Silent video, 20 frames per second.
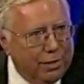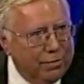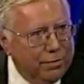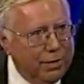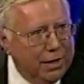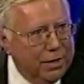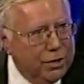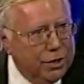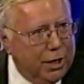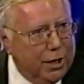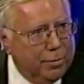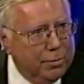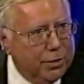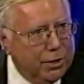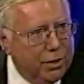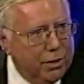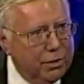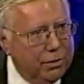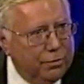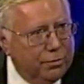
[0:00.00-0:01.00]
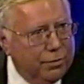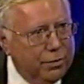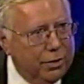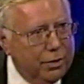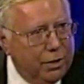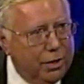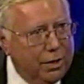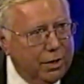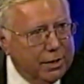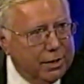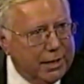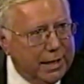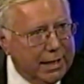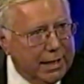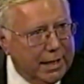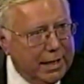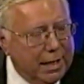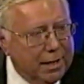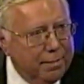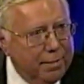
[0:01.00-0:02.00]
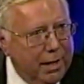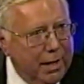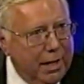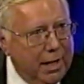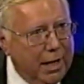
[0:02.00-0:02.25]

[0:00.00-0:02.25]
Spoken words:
I've read James Cone for a long time.